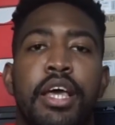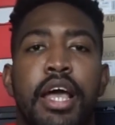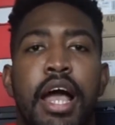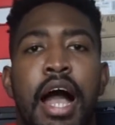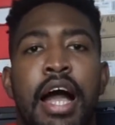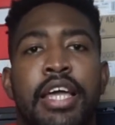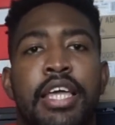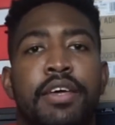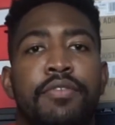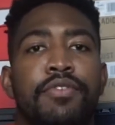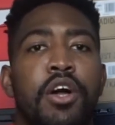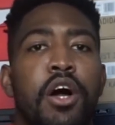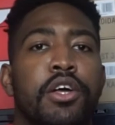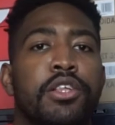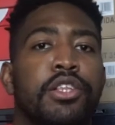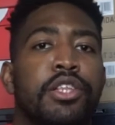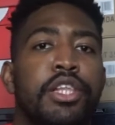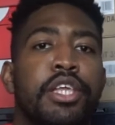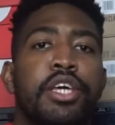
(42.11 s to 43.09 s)
I give y'all
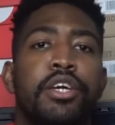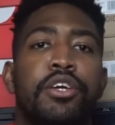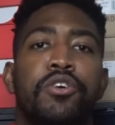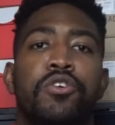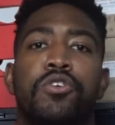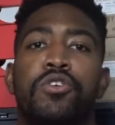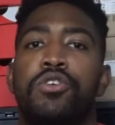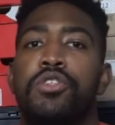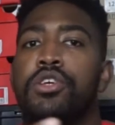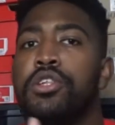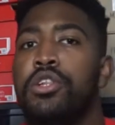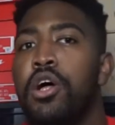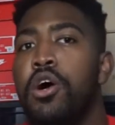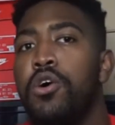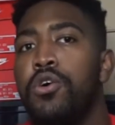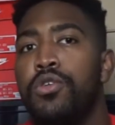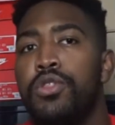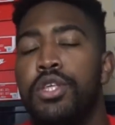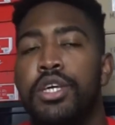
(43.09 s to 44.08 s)
sneakers,
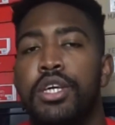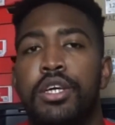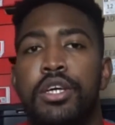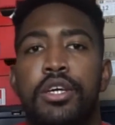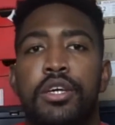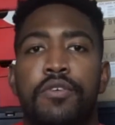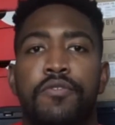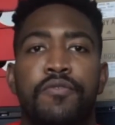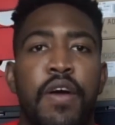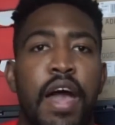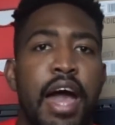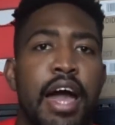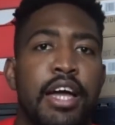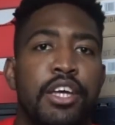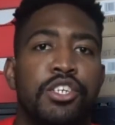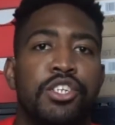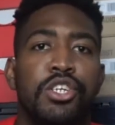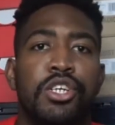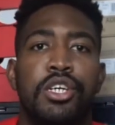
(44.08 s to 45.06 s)
clothing,
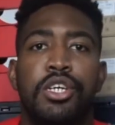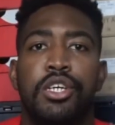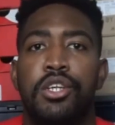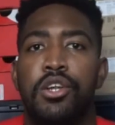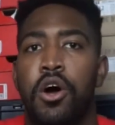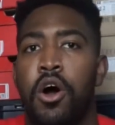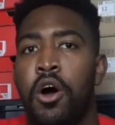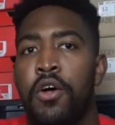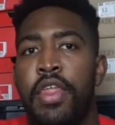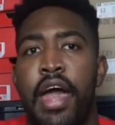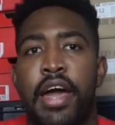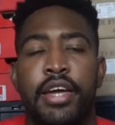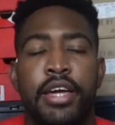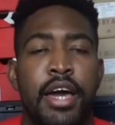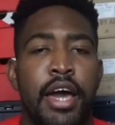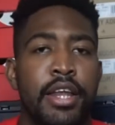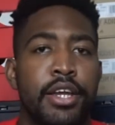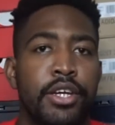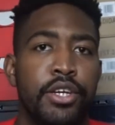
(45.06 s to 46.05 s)
fashion, all that
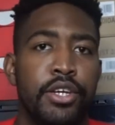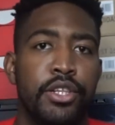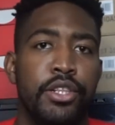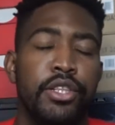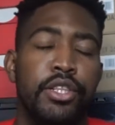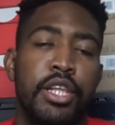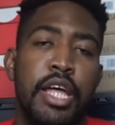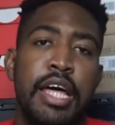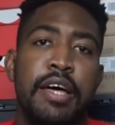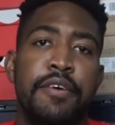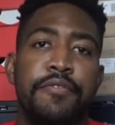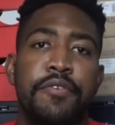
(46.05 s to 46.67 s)
kind of good stuff.